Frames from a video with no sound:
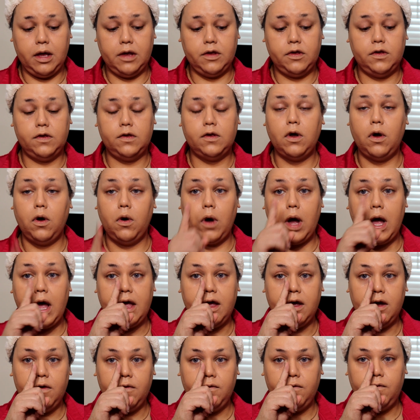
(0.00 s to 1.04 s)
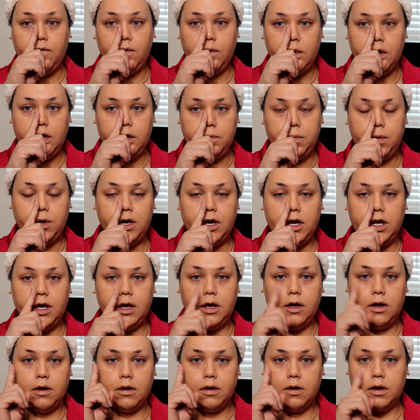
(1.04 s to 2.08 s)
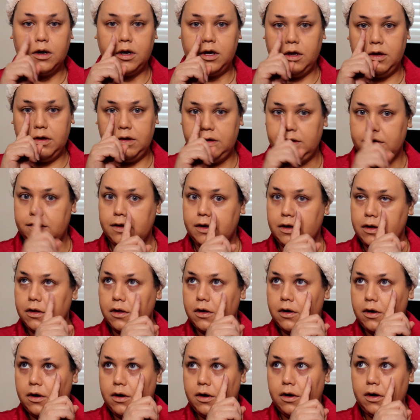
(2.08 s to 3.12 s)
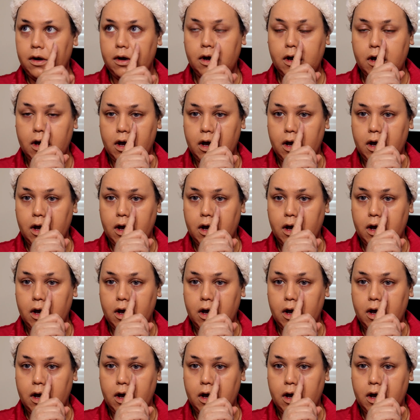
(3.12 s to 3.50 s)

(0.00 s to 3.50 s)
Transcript: So I avoid putting concealer